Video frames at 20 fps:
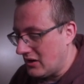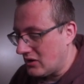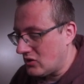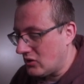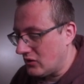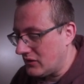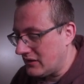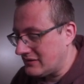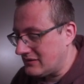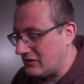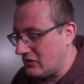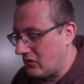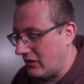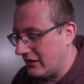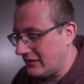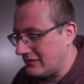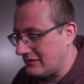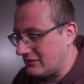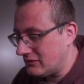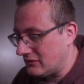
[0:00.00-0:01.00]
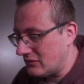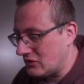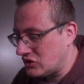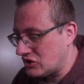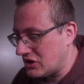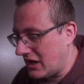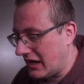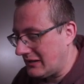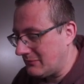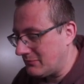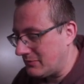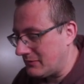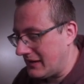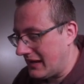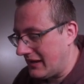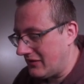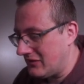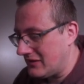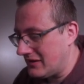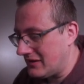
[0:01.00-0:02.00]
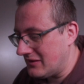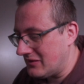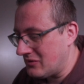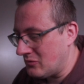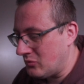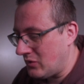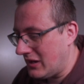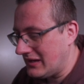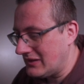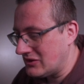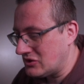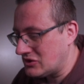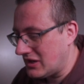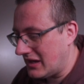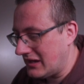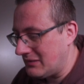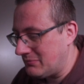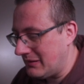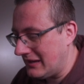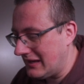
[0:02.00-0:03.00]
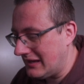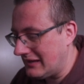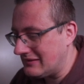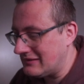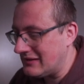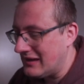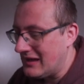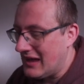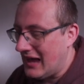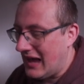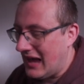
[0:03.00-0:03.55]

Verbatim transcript: Got this nice sort of shape. Now the, the way the shape is,